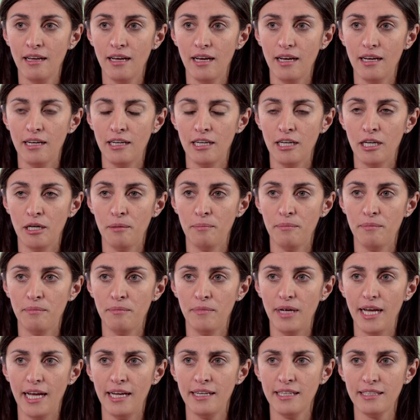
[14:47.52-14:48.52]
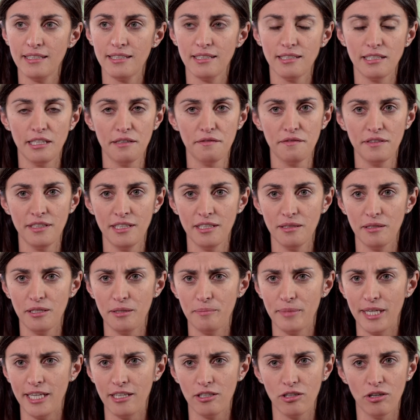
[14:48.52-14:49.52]
And it's definitely
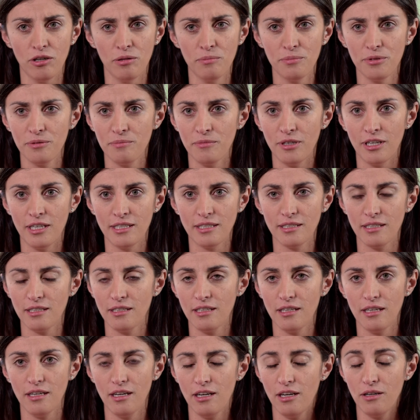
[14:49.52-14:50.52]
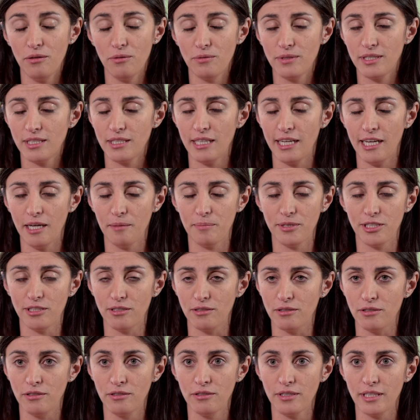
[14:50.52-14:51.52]
been compromised. I would say
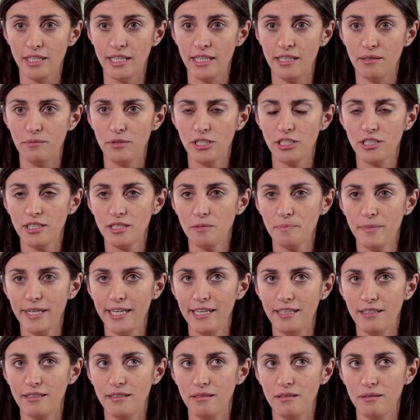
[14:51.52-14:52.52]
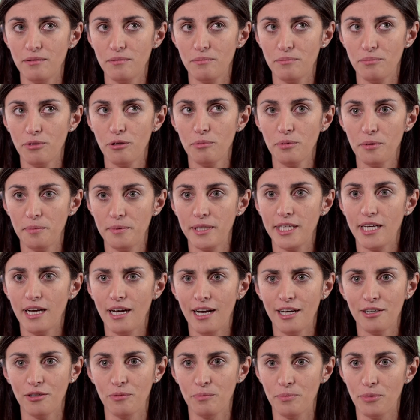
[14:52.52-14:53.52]
absolutely, which has been probably
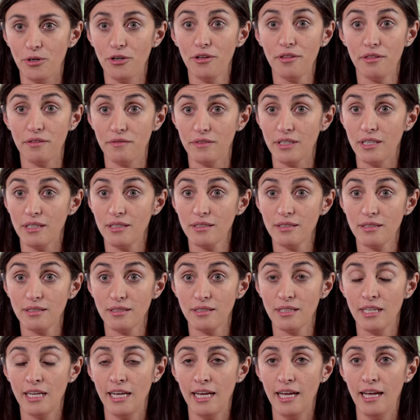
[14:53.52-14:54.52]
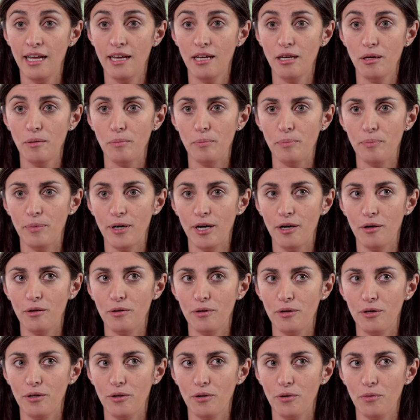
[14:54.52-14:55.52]
hard on both of us. But
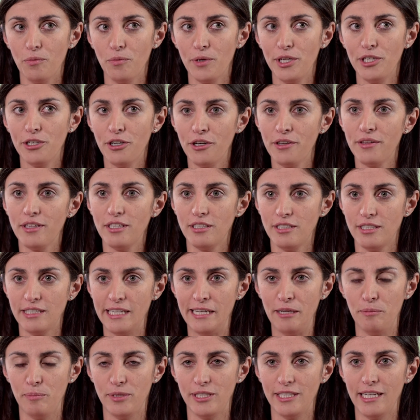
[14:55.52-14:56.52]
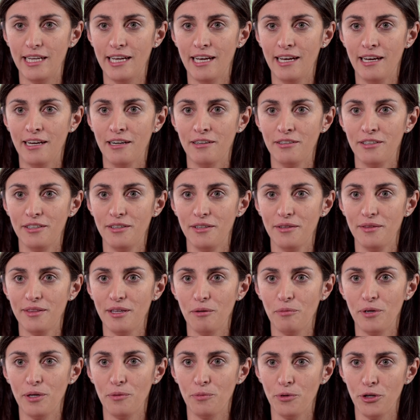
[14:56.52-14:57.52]
we know that deep down
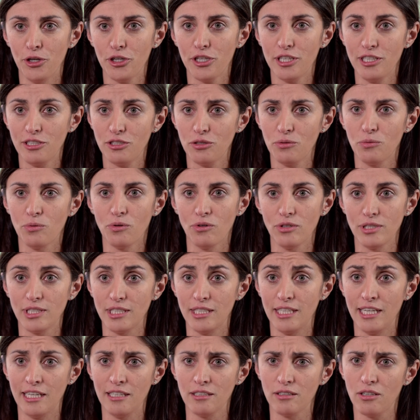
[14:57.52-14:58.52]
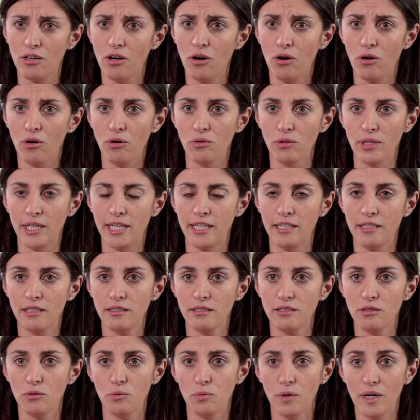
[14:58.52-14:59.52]
that we're working towards an end goal,
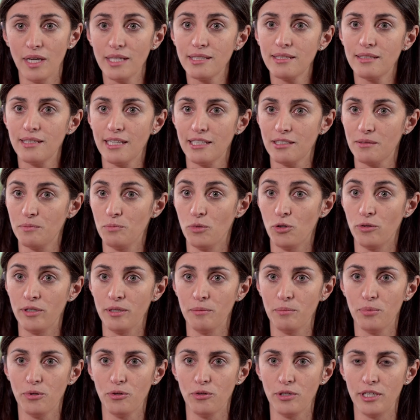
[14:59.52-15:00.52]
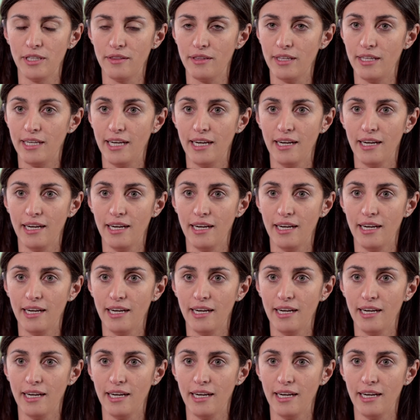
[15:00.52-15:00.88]
and to us that's more important than